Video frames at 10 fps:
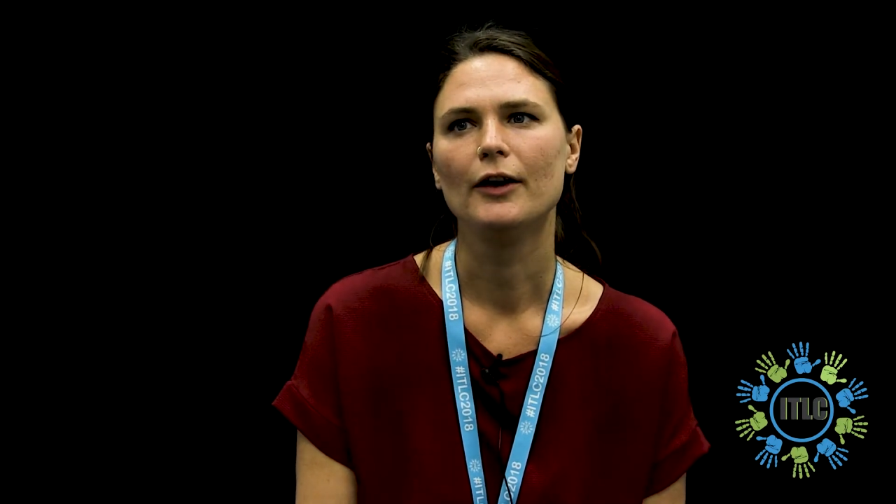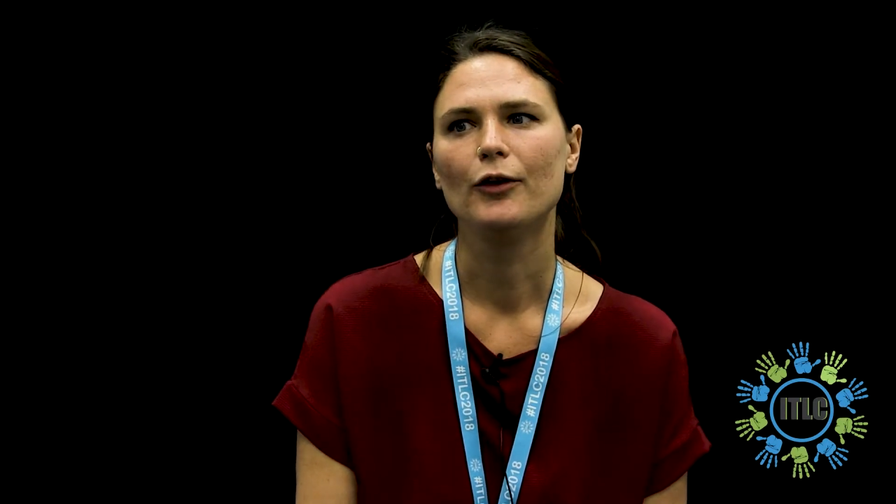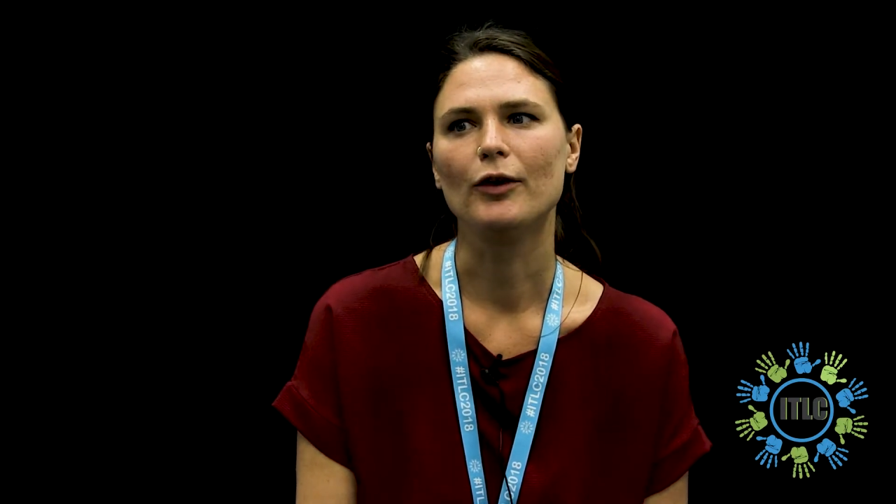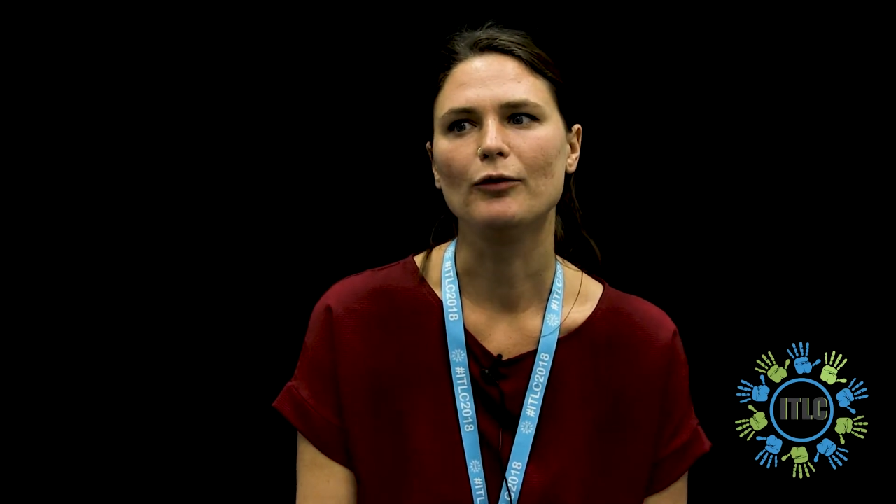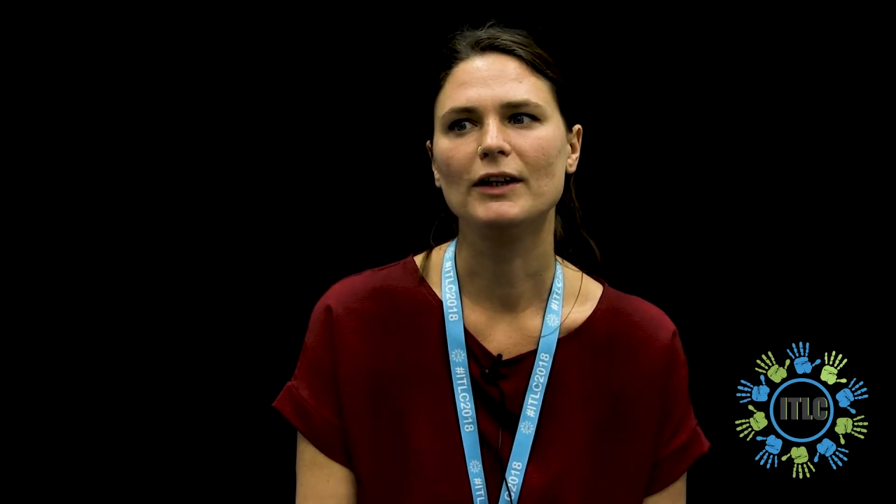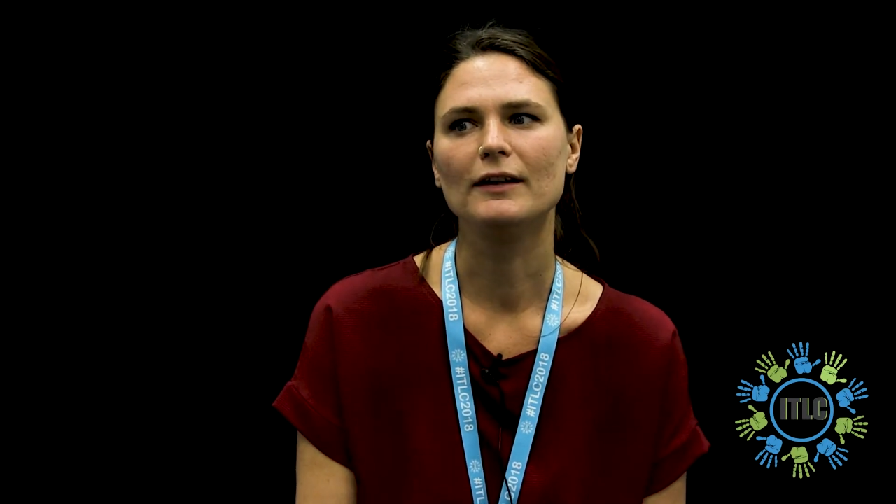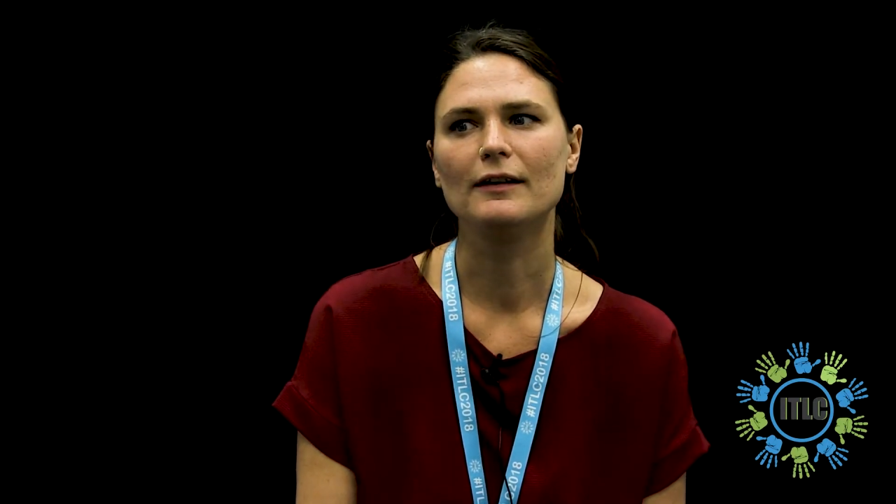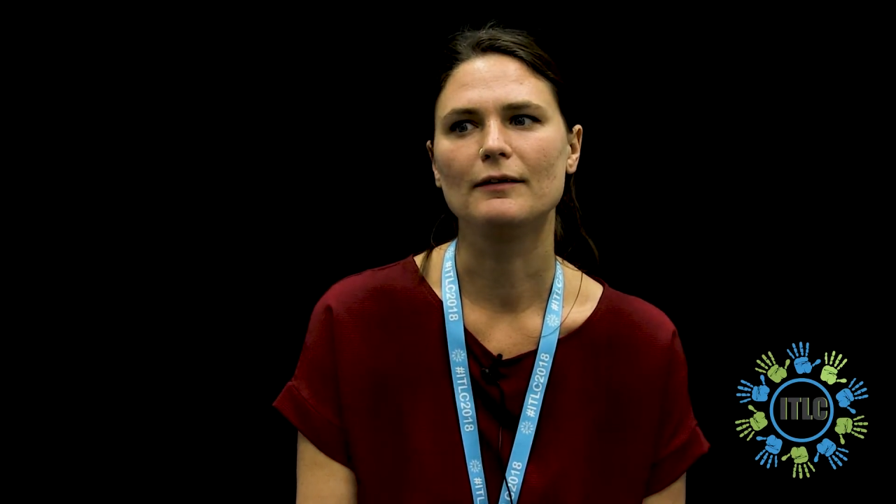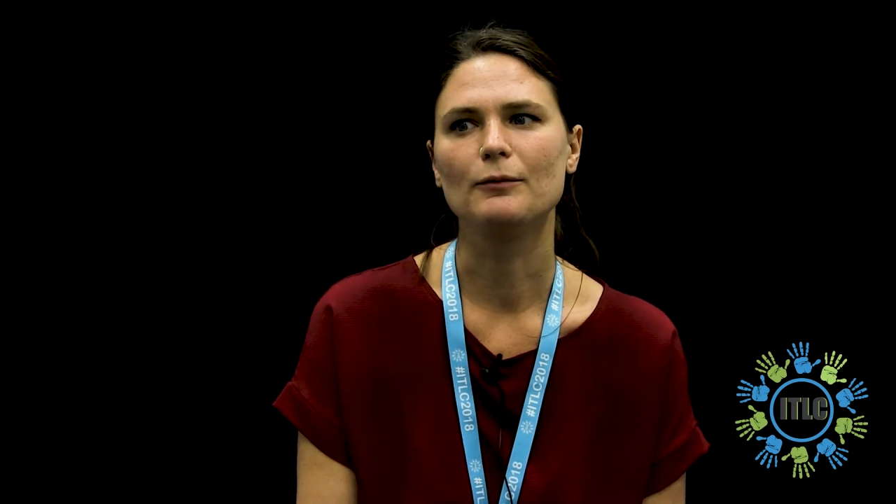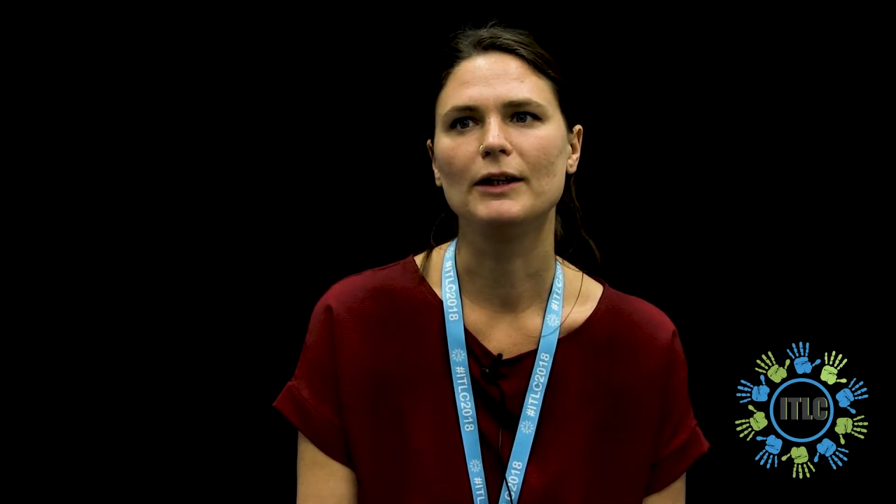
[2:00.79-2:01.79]
So I think it
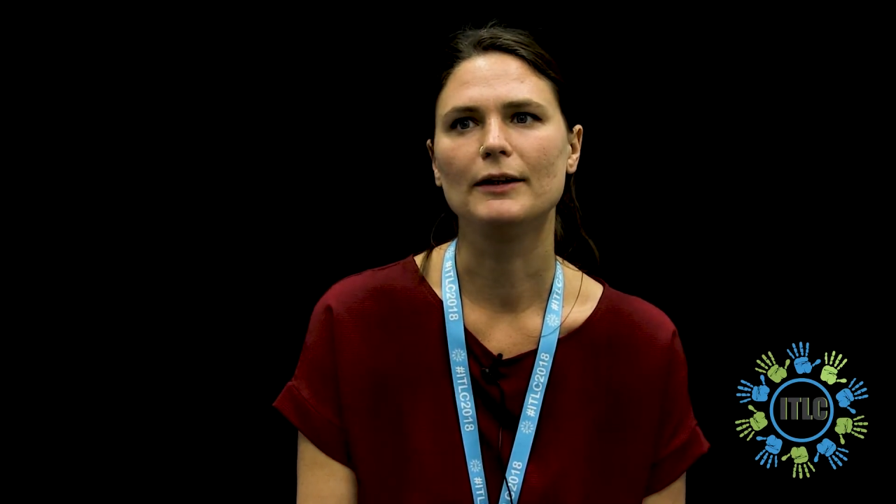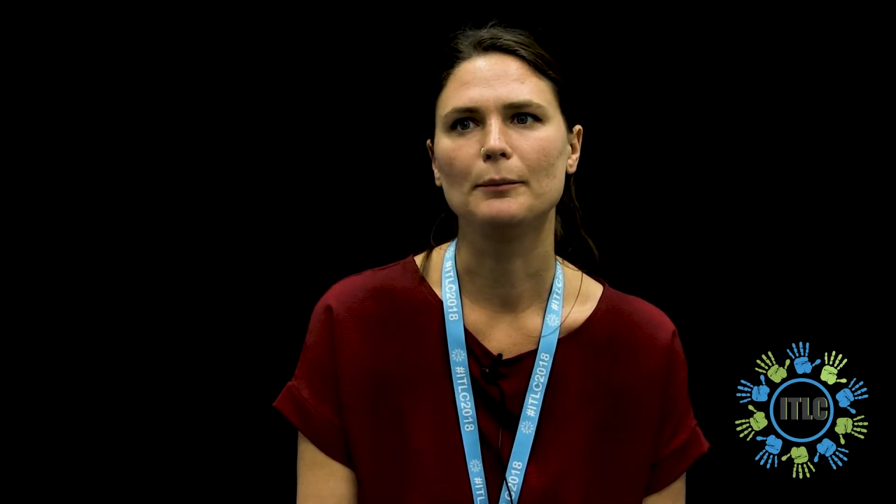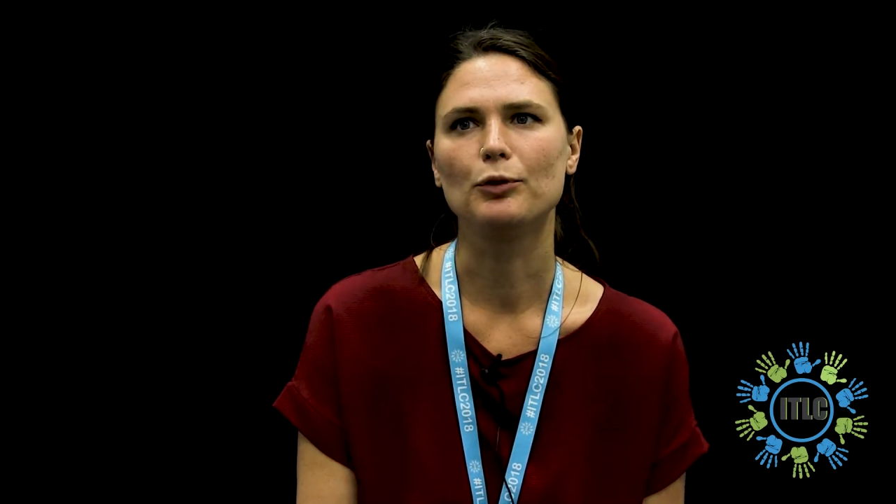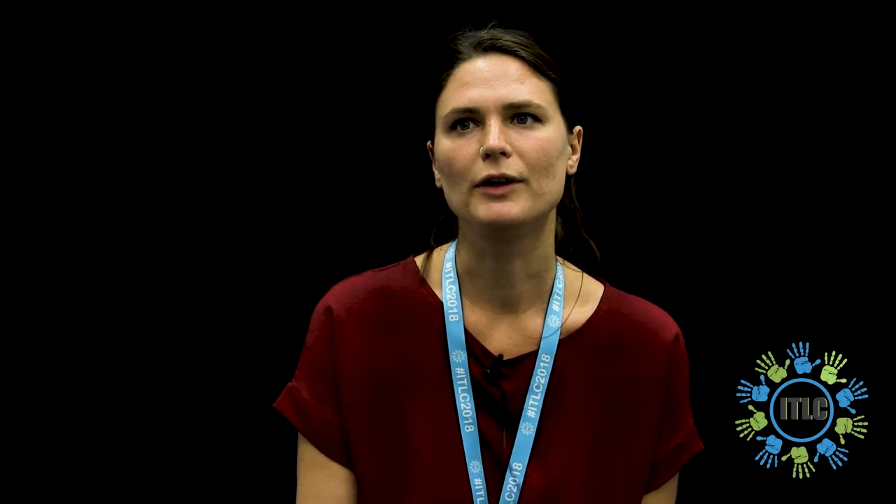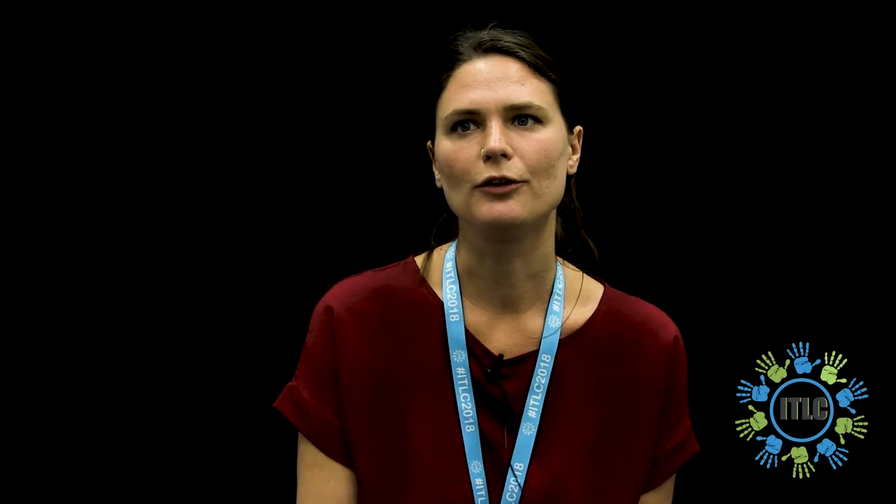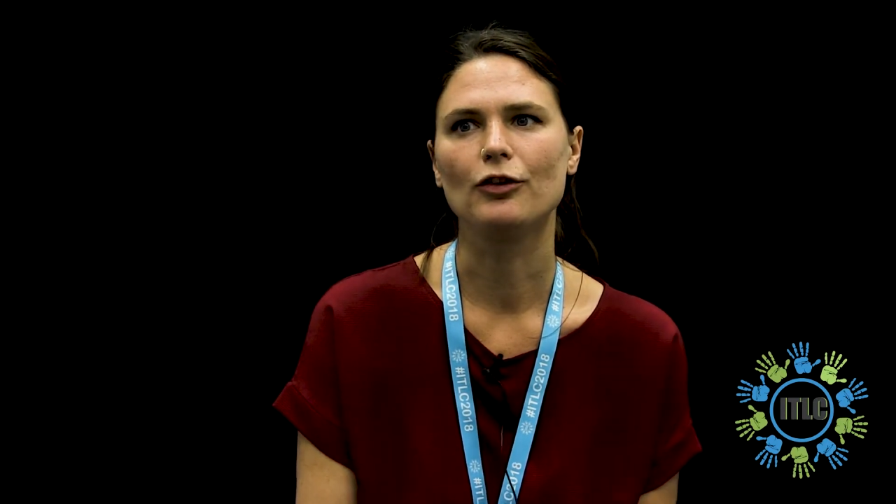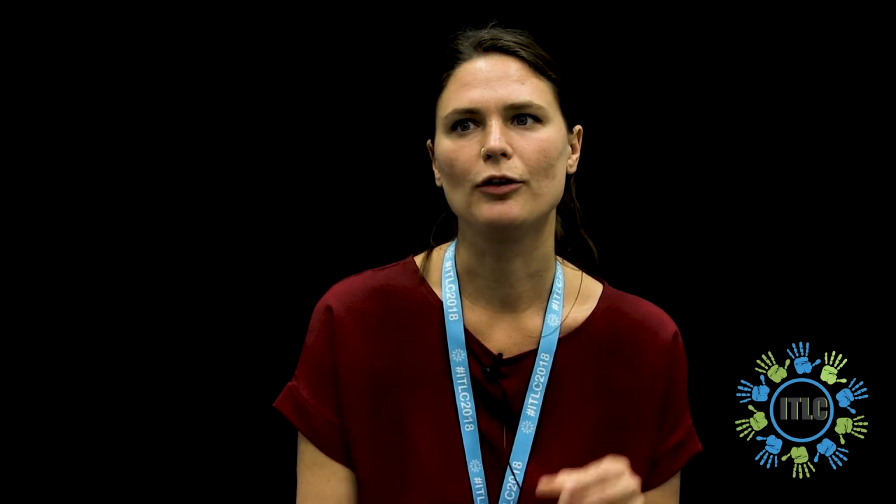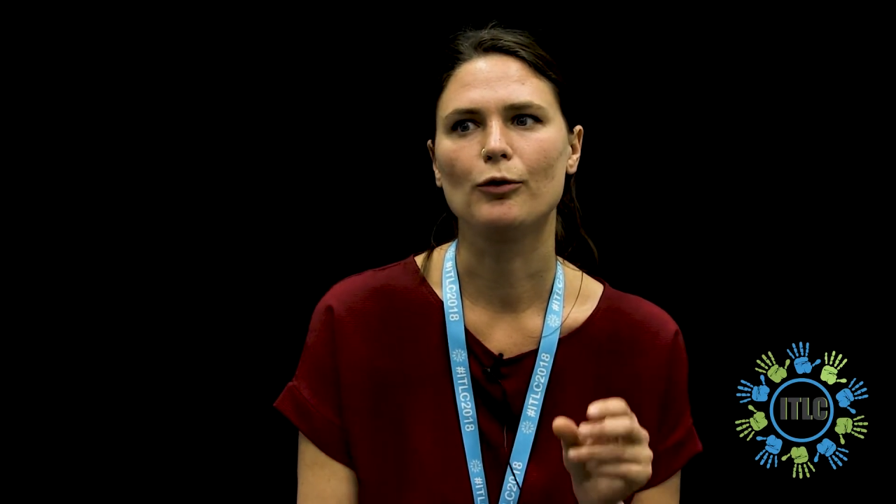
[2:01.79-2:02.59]
has really the potential